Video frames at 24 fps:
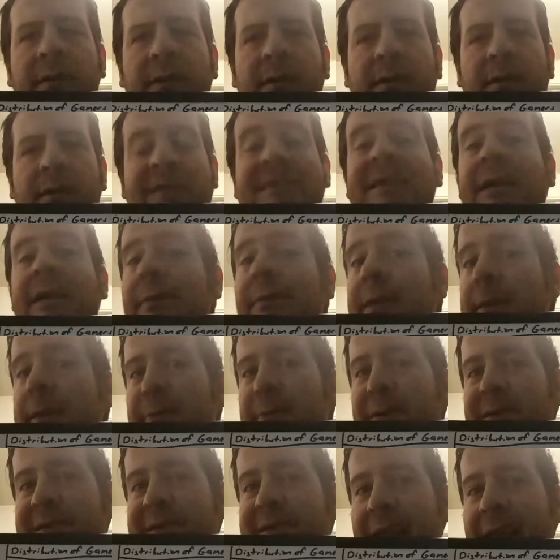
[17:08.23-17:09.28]

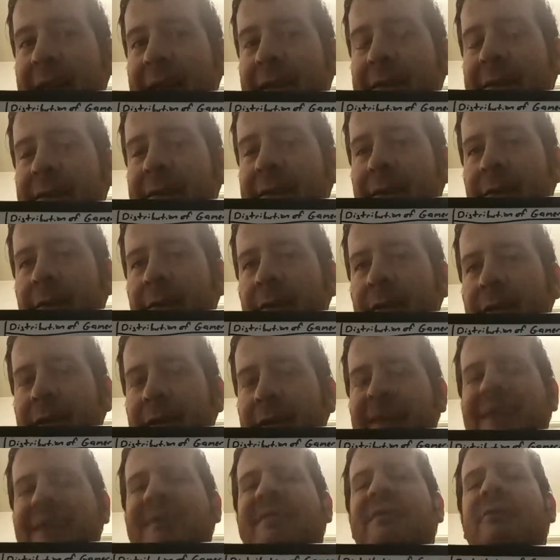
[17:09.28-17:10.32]
70%
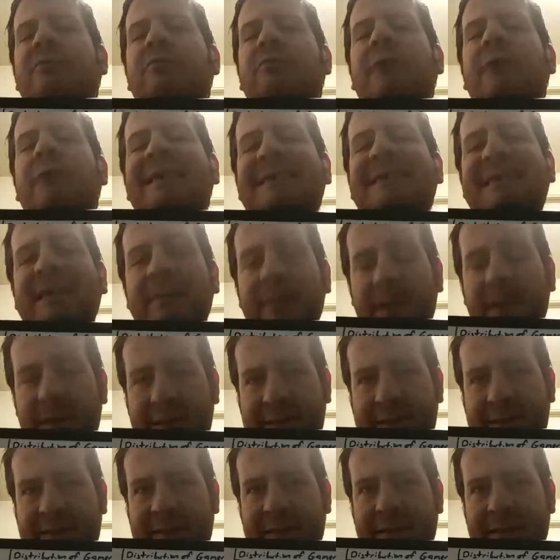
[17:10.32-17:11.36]
is the rest of
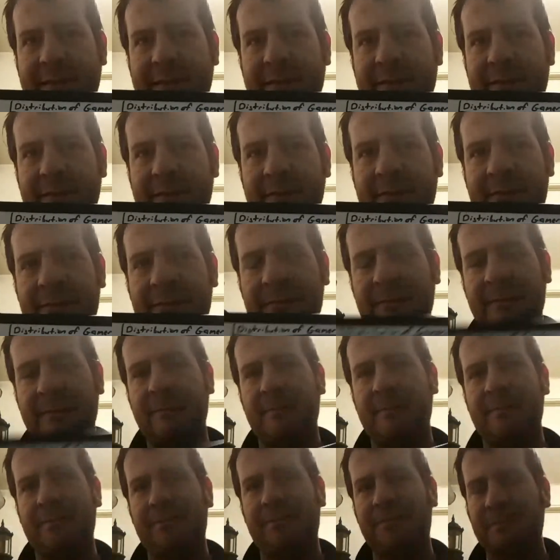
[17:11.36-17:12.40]
us.
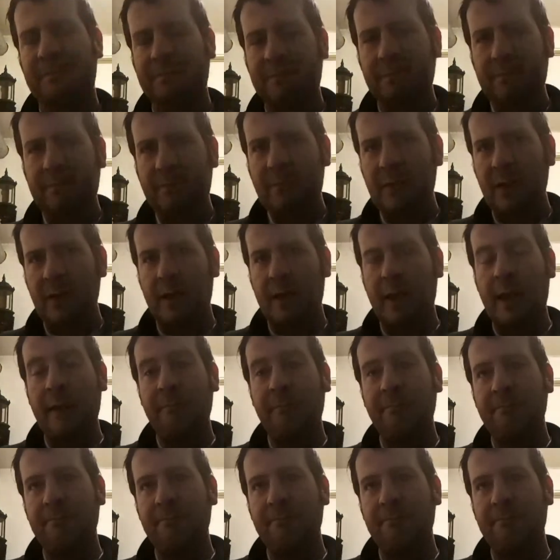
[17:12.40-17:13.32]
Okay?